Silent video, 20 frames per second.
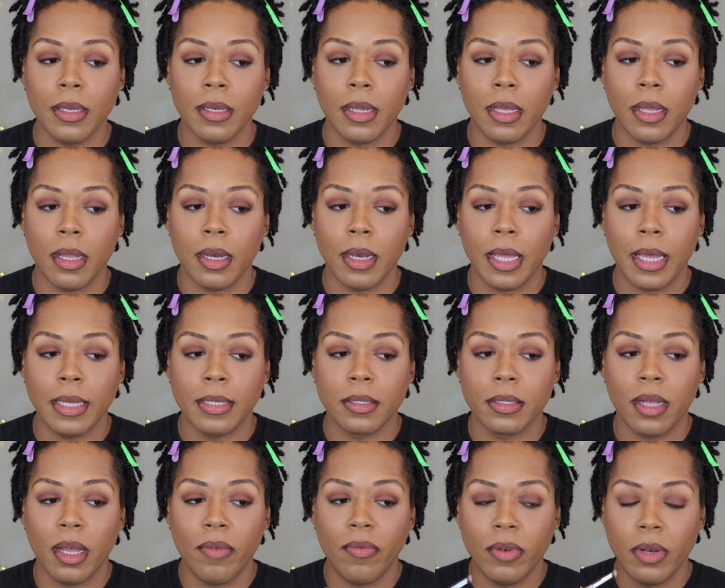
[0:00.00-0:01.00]
Now line
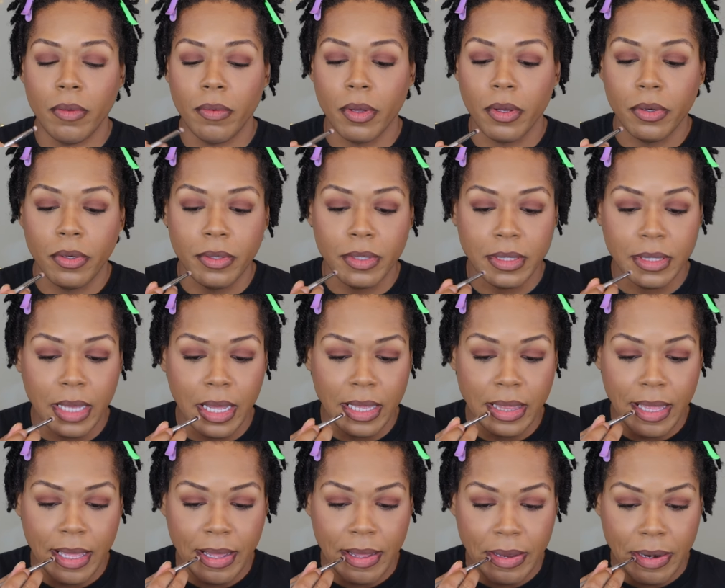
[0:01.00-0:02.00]
softening, We're going to do the
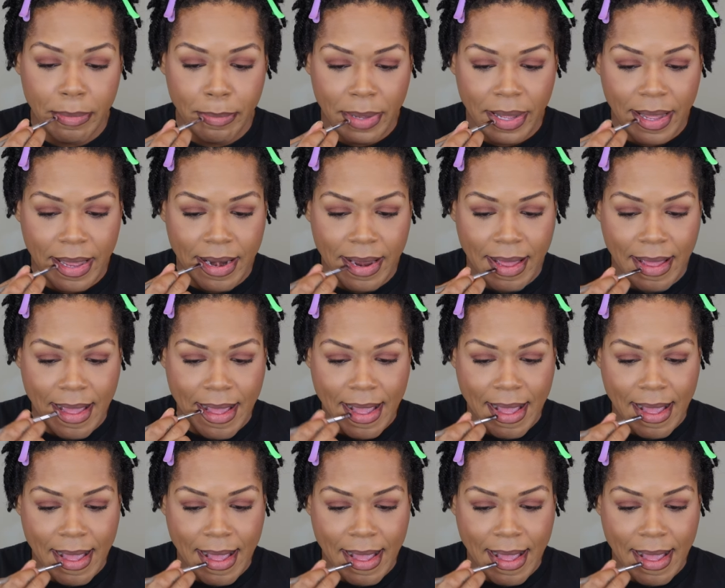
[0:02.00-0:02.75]
same thing on the bottom.